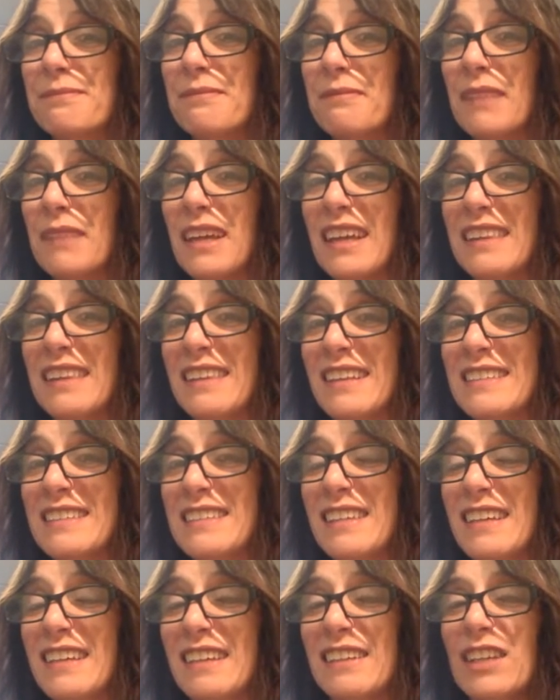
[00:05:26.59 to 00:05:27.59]
And that's
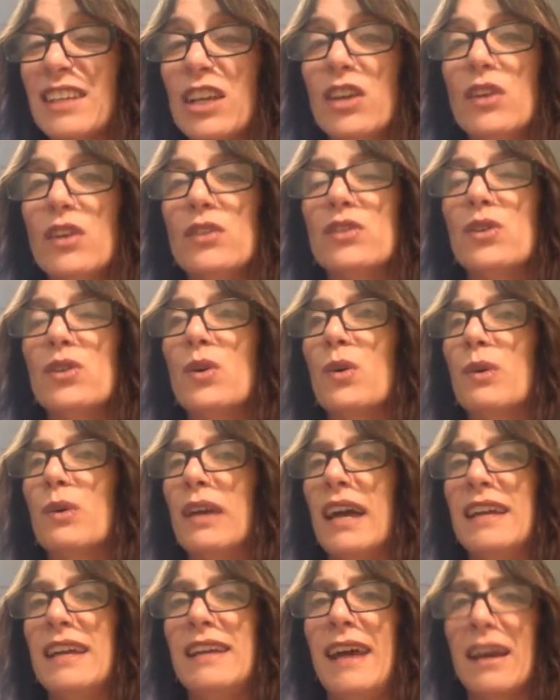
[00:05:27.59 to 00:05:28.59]
it. So
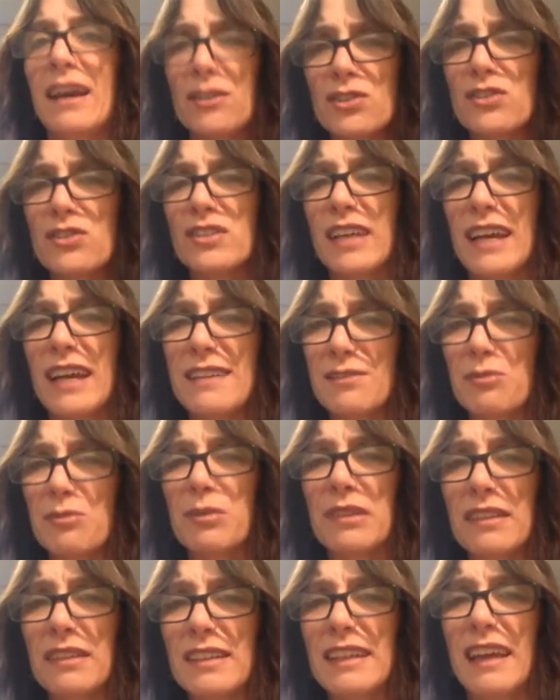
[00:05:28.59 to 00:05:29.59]
can exercise
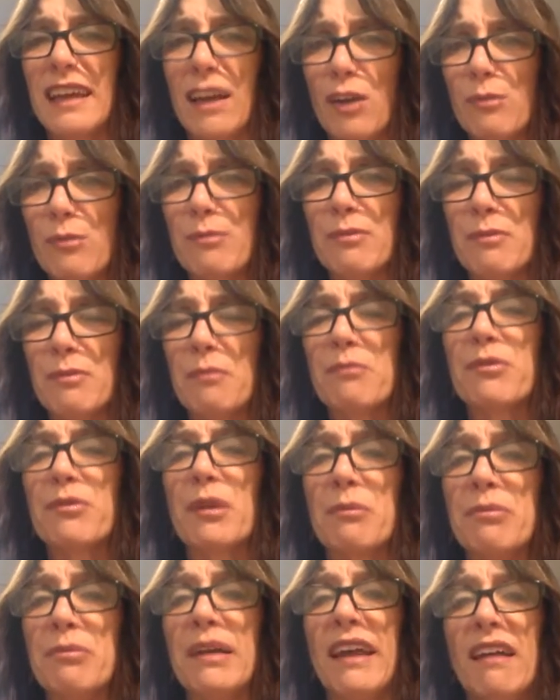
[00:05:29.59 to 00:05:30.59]
really help
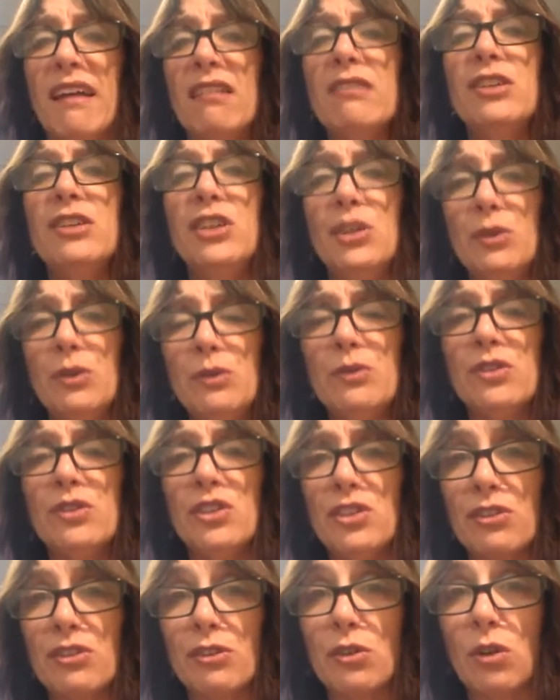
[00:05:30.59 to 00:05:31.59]
propel you to
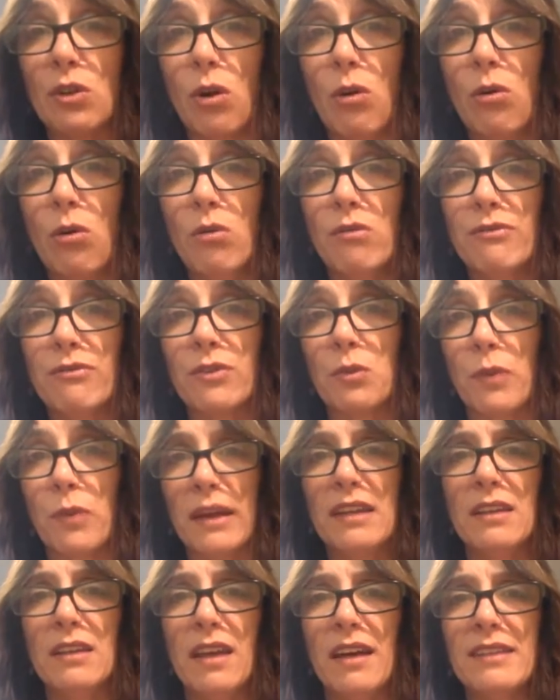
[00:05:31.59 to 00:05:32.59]
your goal for
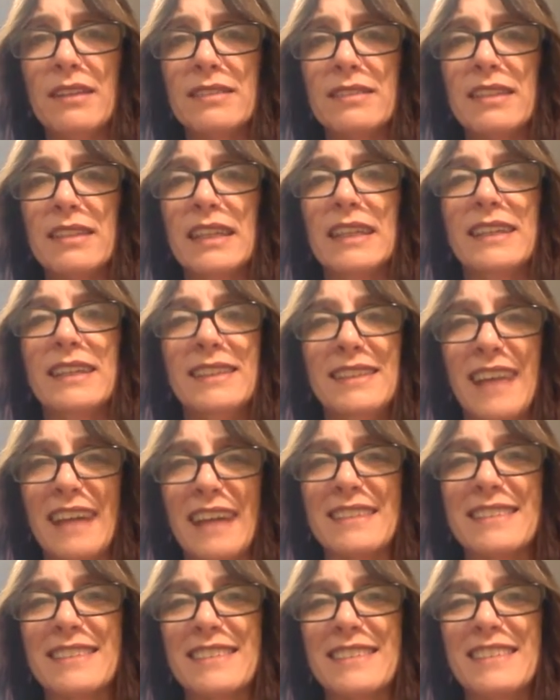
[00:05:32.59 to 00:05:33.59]
weight loss?
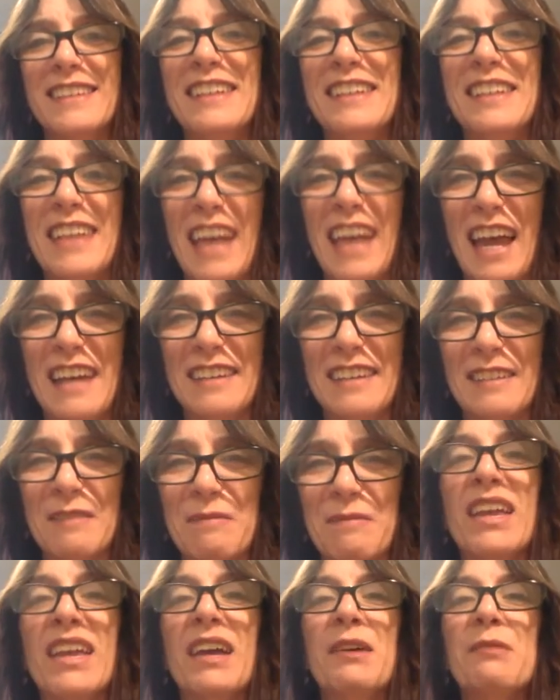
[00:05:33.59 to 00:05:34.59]
Yes, it can.
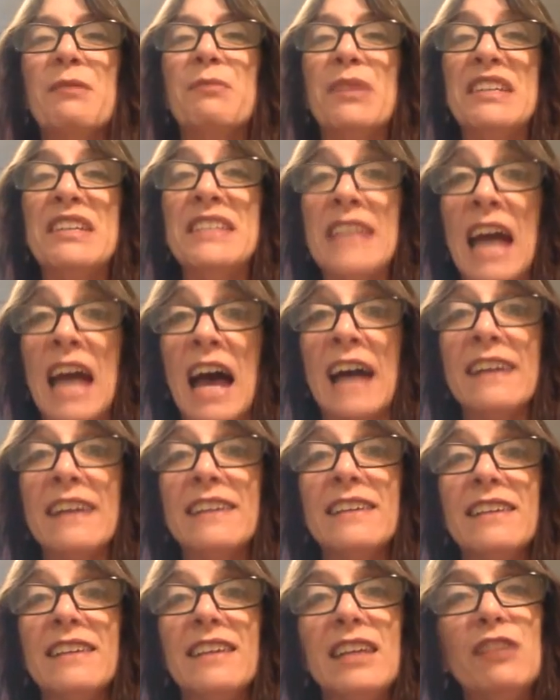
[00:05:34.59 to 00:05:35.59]
But
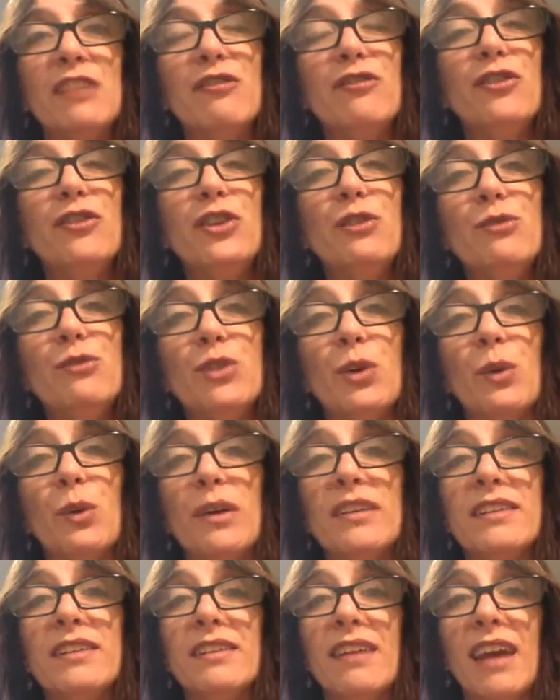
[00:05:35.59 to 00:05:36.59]
not if you do
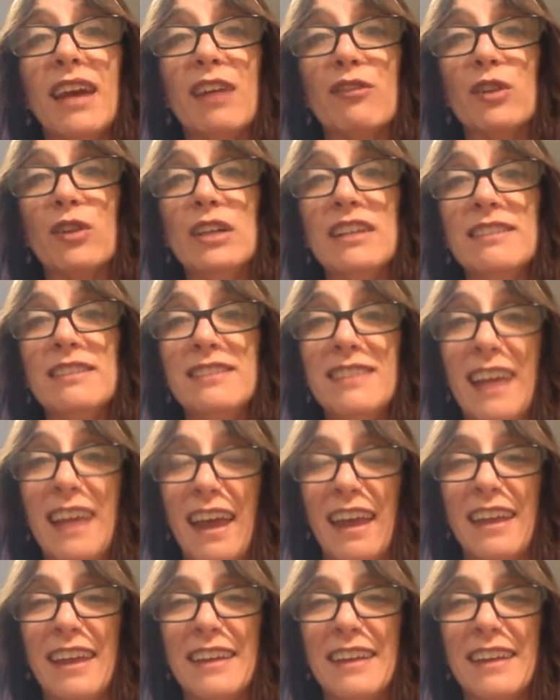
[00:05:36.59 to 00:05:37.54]
it every day.